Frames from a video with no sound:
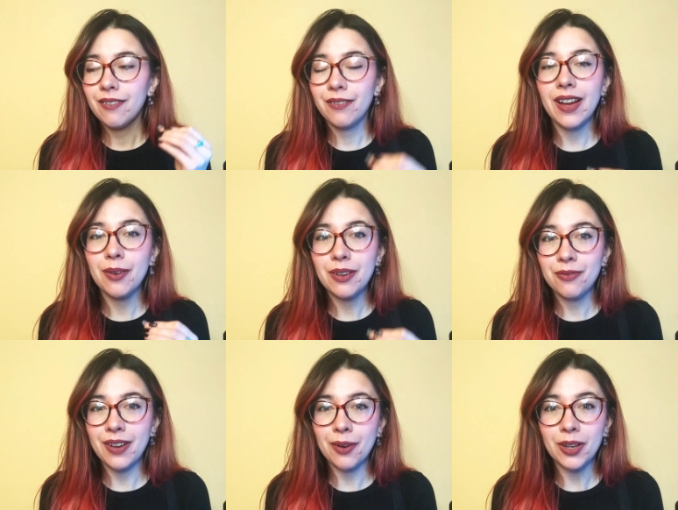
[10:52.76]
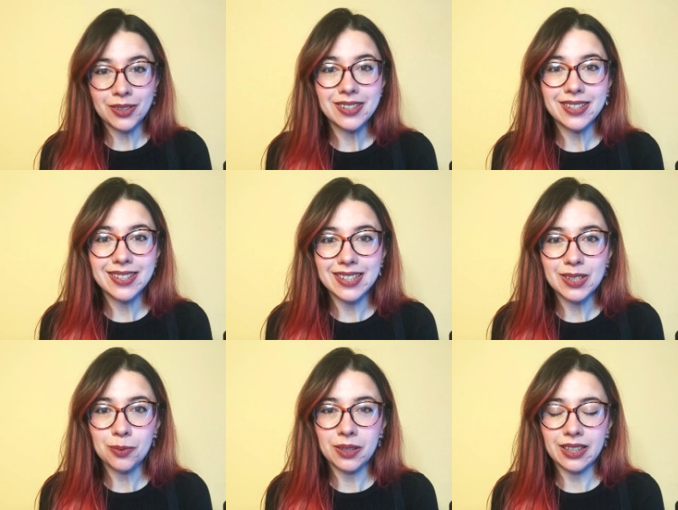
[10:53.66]
very, very
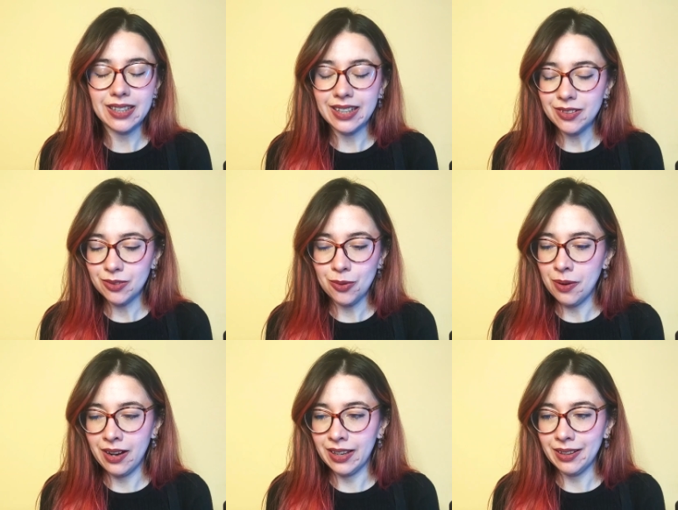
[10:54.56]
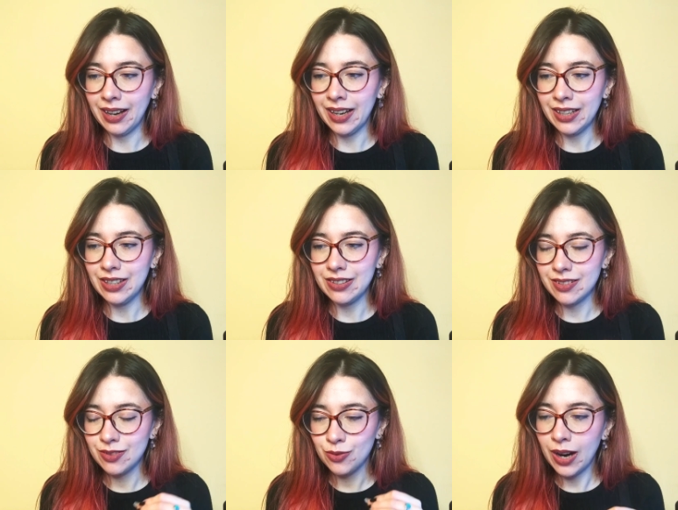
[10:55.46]
consistent with it. I don't know why. I
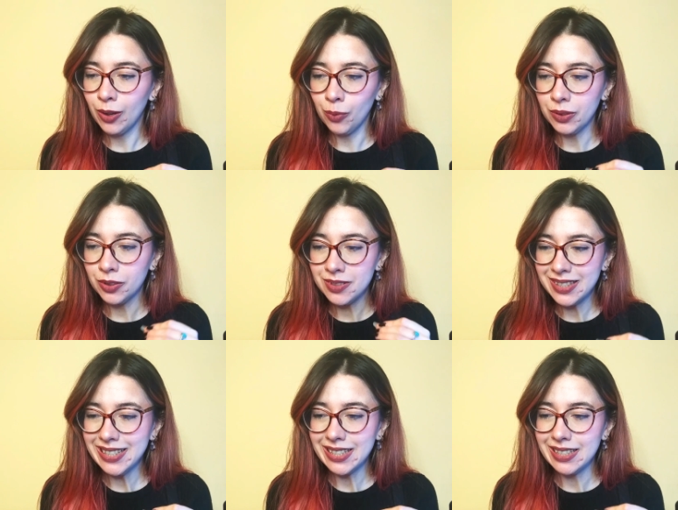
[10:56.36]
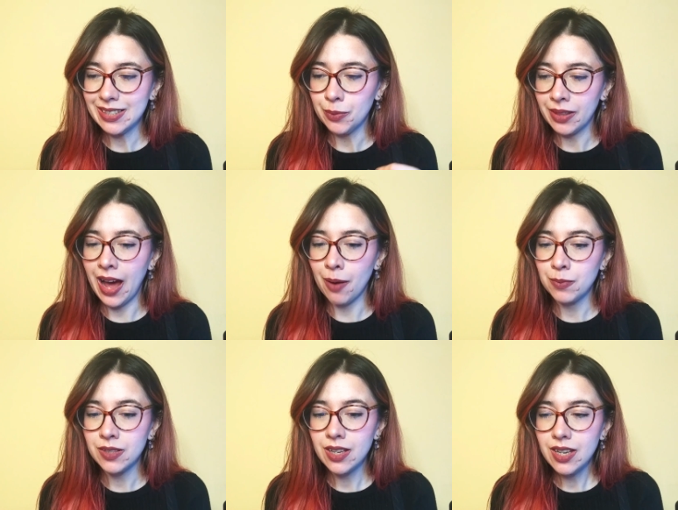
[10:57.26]
struggle with consistency with
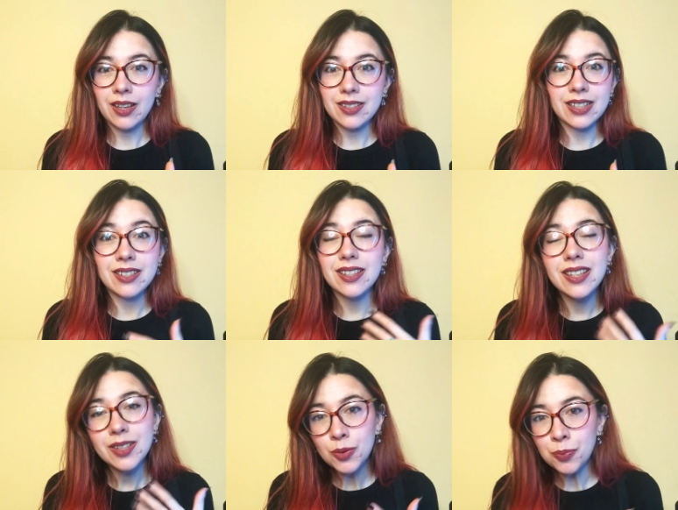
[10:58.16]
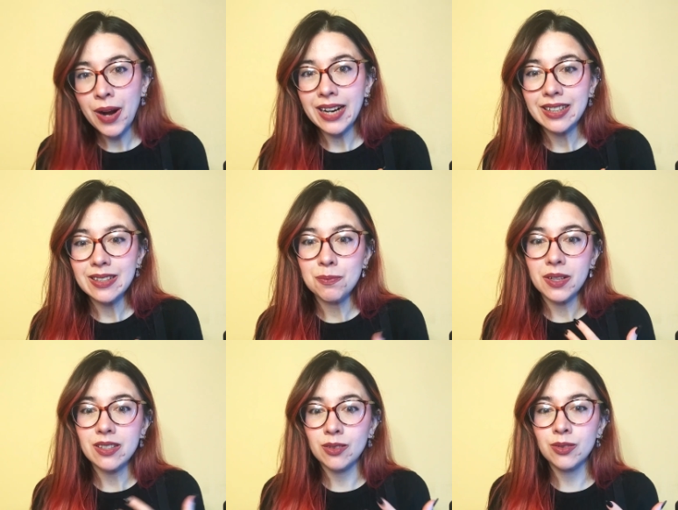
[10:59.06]
apps because it's easy to practice, but it's